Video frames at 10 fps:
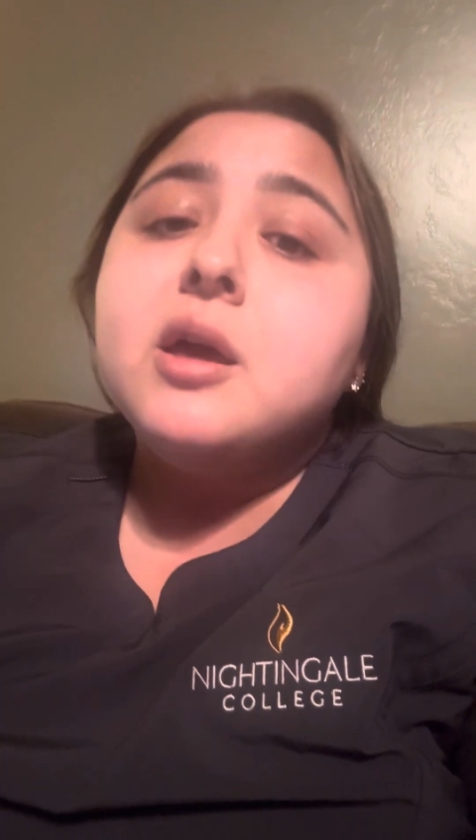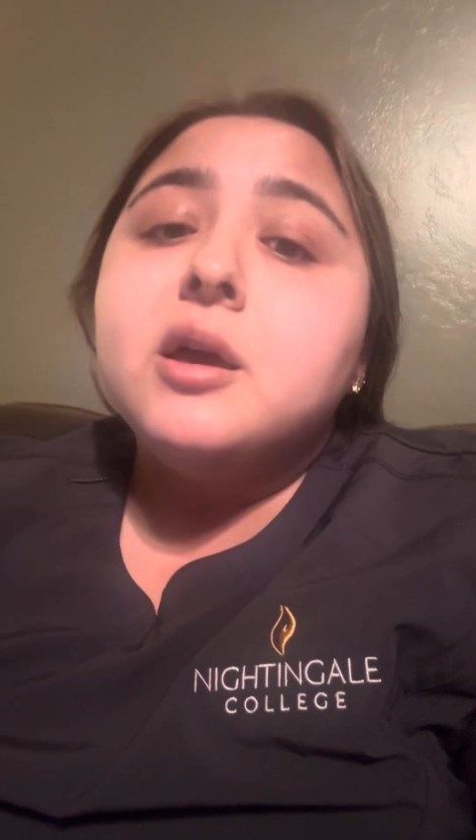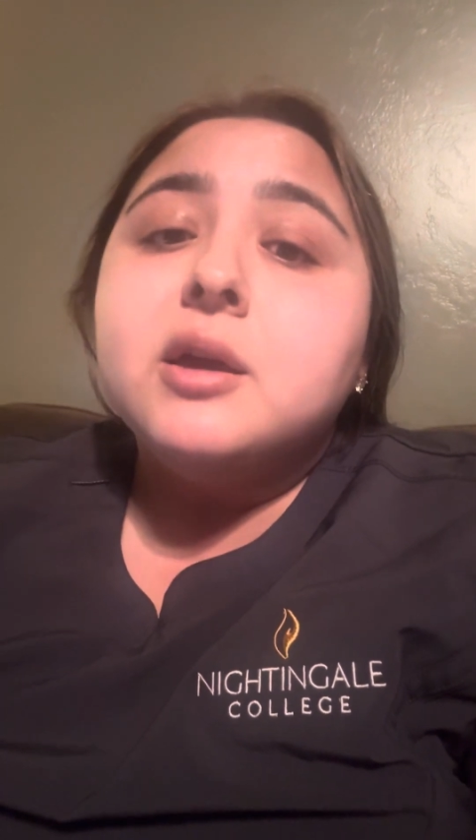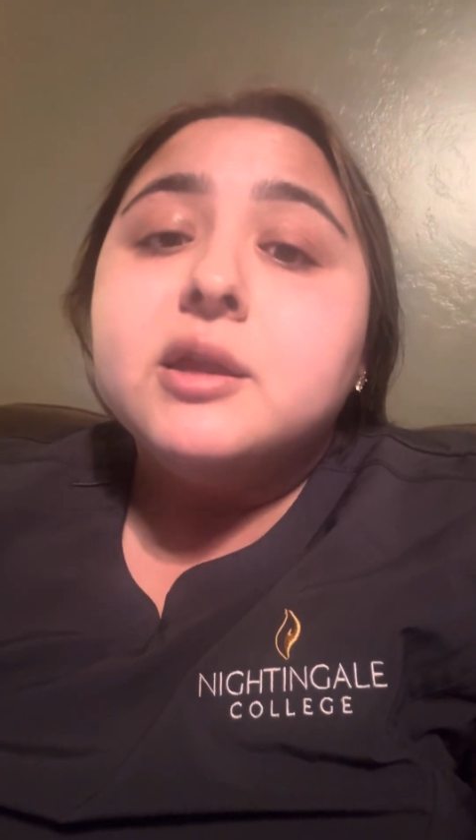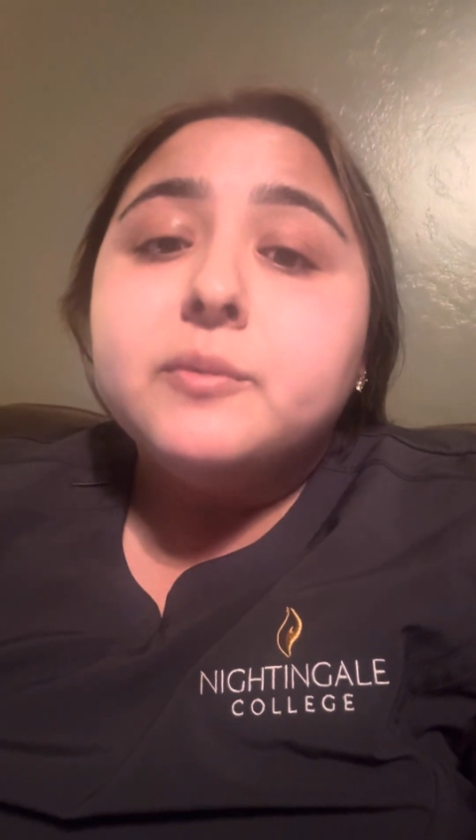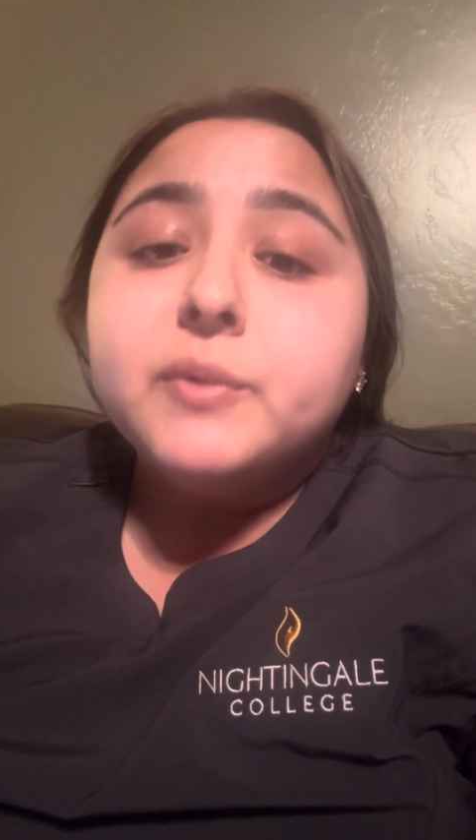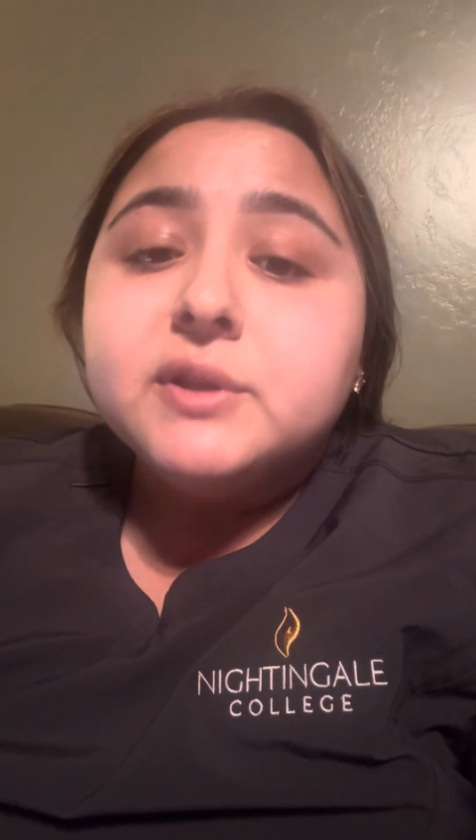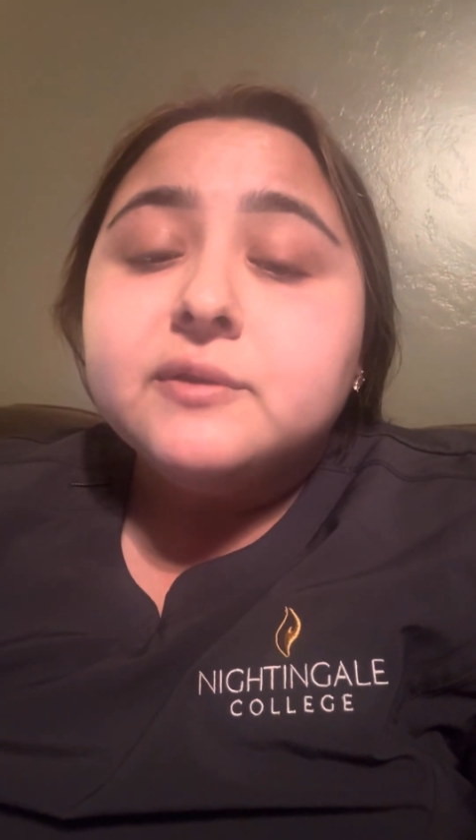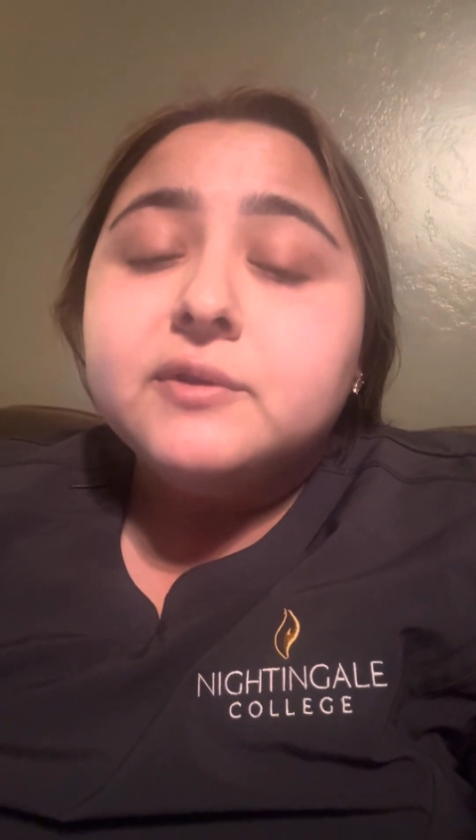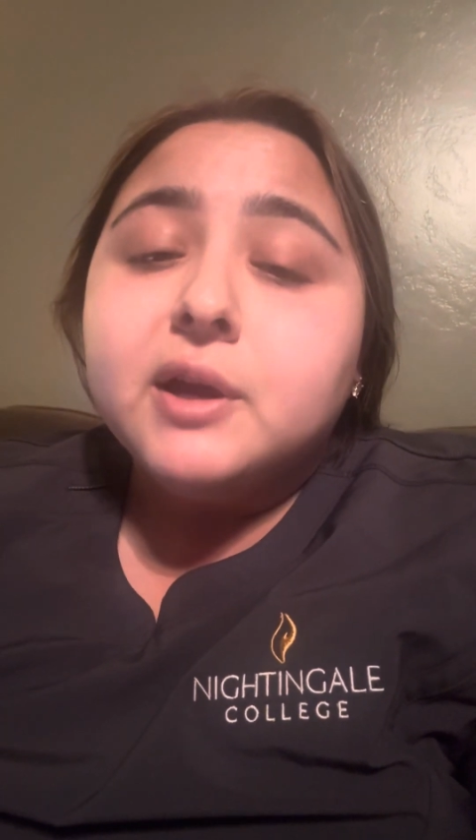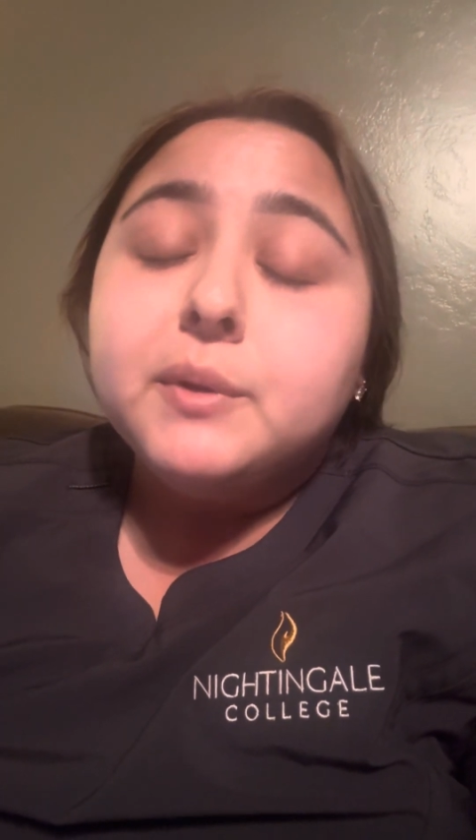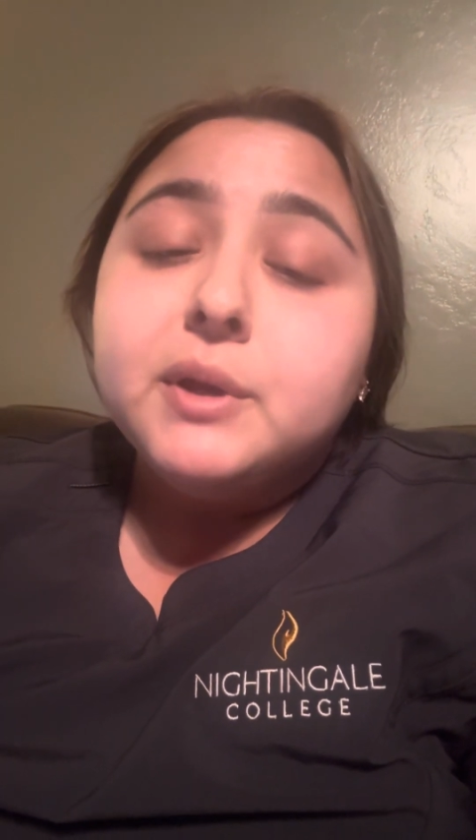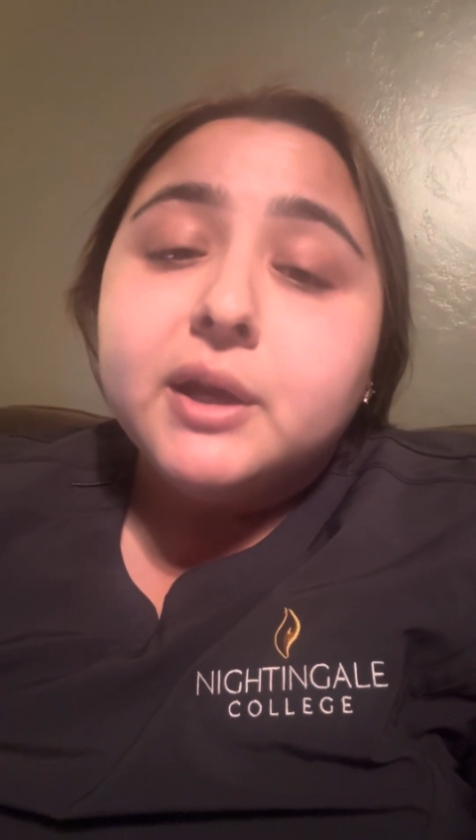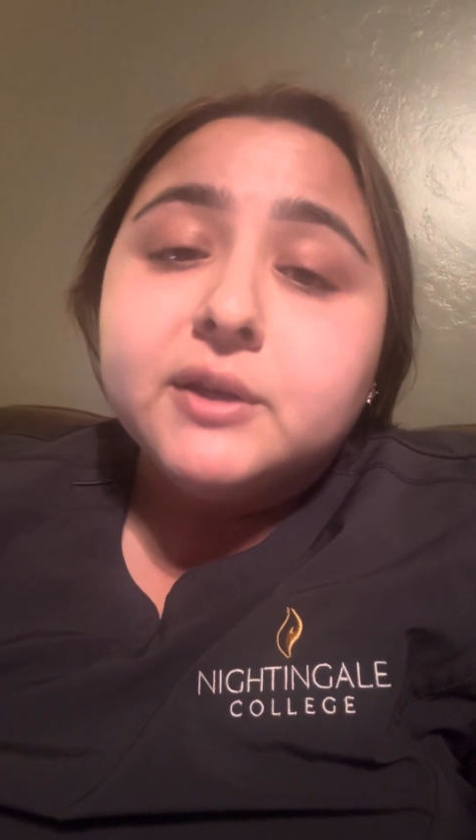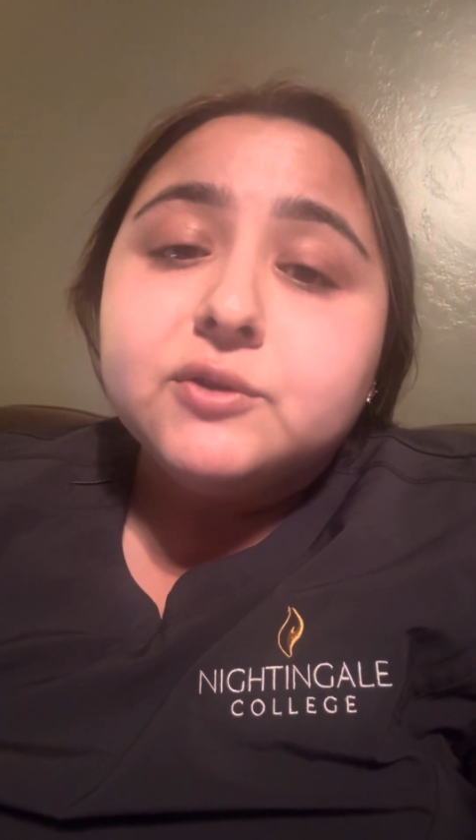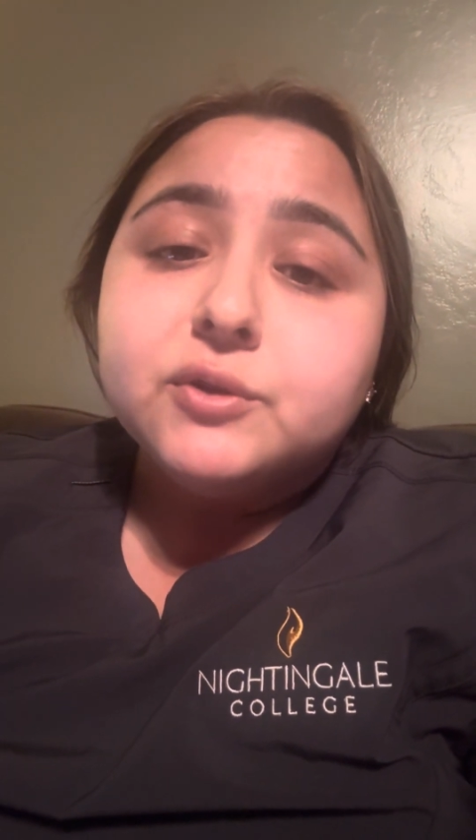In the midst of time, the next